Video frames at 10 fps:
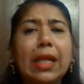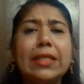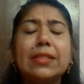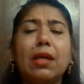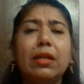
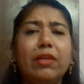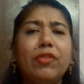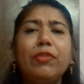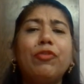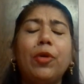Lines are
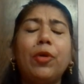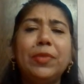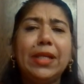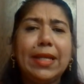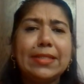given
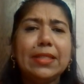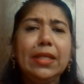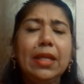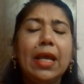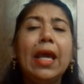from the
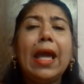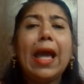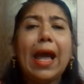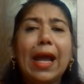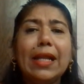lesson,
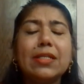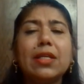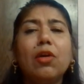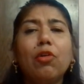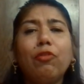
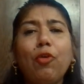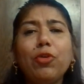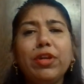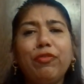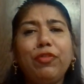and
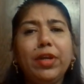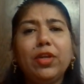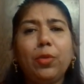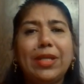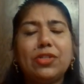four
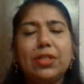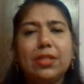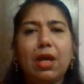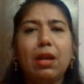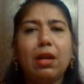different
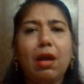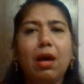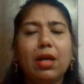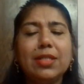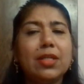questions are
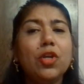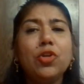asked.